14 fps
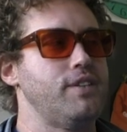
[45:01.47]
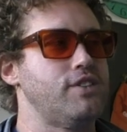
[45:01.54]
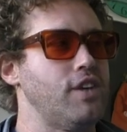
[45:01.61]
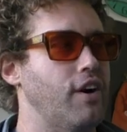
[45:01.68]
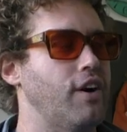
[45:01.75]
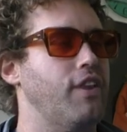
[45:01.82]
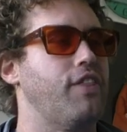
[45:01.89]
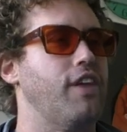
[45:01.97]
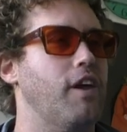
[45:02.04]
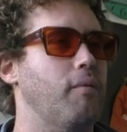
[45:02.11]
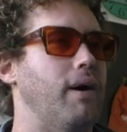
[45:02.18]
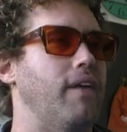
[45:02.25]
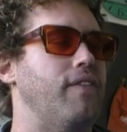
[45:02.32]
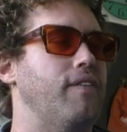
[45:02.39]
started to think
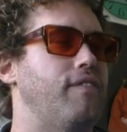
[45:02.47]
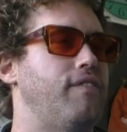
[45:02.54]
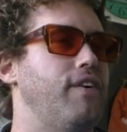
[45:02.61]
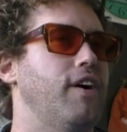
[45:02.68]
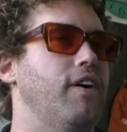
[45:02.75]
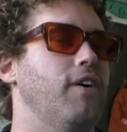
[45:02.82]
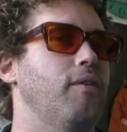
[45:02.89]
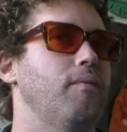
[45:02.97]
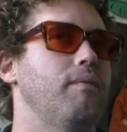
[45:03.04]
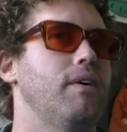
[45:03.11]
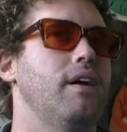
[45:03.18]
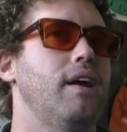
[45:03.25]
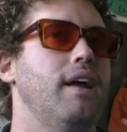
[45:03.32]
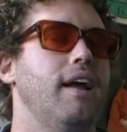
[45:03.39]
about the
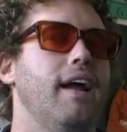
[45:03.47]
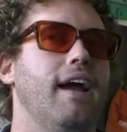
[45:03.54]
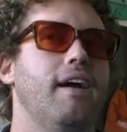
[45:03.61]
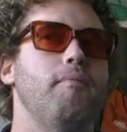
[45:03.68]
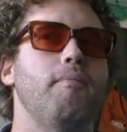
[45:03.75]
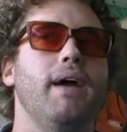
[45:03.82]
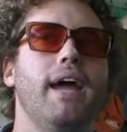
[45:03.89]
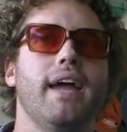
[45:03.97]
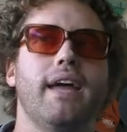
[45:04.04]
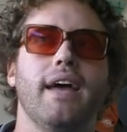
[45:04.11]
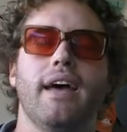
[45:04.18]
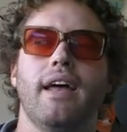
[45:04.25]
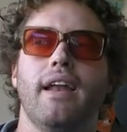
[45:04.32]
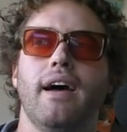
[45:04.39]
film and make
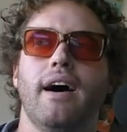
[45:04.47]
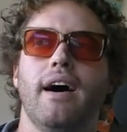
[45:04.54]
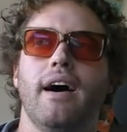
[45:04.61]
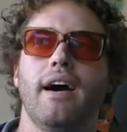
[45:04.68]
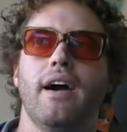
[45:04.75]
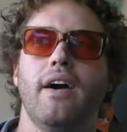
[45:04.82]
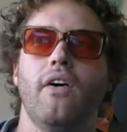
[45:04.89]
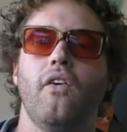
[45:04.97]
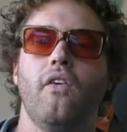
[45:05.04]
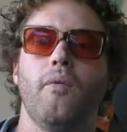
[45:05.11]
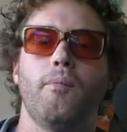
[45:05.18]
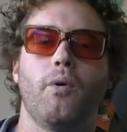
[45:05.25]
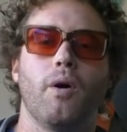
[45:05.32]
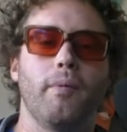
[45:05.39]
it
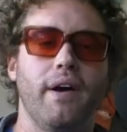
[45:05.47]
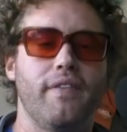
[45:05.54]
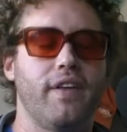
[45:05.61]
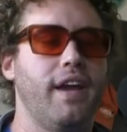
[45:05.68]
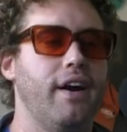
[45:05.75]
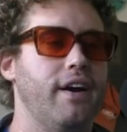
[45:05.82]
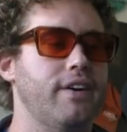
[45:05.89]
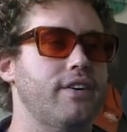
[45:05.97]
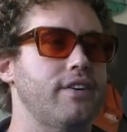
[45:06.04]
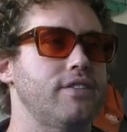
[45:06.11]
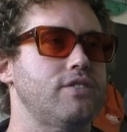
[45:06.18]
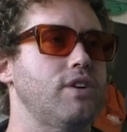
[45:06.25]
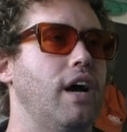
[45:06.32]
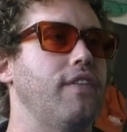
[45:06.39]
more about the
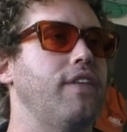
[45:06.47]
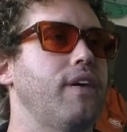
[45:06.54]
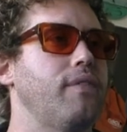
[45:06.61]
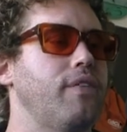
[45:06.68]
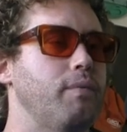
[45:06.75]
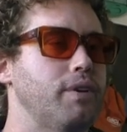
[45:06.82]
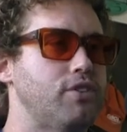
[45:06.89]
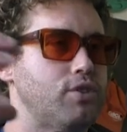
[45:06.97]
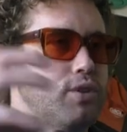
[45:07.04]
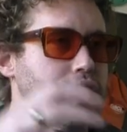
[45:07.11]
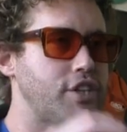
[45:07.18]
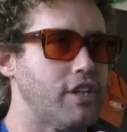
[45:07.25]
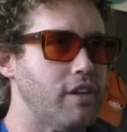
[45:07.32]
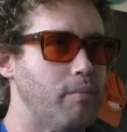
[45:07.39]
characters. So I think the
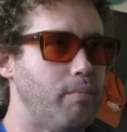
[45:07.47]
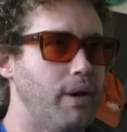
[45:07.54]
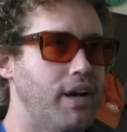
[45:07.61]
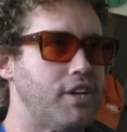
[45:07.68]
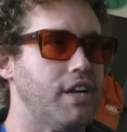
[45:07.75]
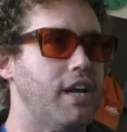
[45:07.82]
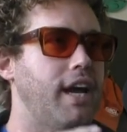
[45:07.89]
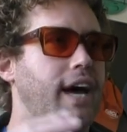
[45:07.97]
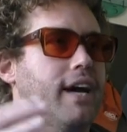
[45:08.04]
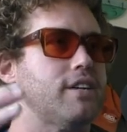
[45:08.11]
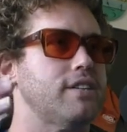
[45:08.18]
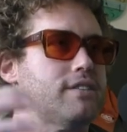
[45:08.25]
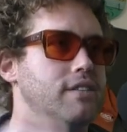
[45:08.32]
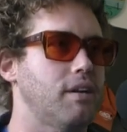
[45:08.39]
restriction of the budget
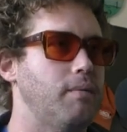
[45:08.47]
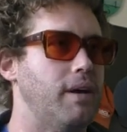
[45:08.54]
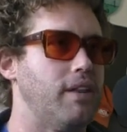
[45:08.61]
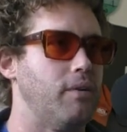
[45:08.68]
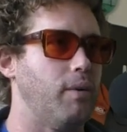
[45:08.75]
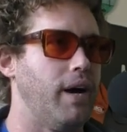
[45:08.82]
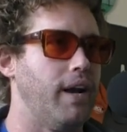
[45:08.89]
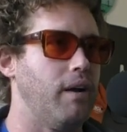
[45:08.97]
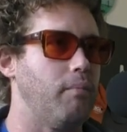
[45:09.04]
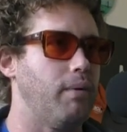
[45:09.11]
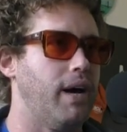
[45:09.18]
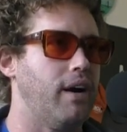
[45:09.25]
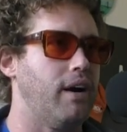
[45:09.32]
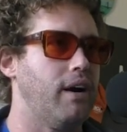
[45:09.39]
actually is going to make the writing
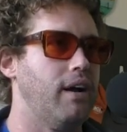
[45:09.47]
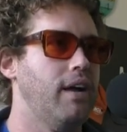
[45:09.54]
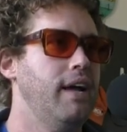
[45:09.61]
better.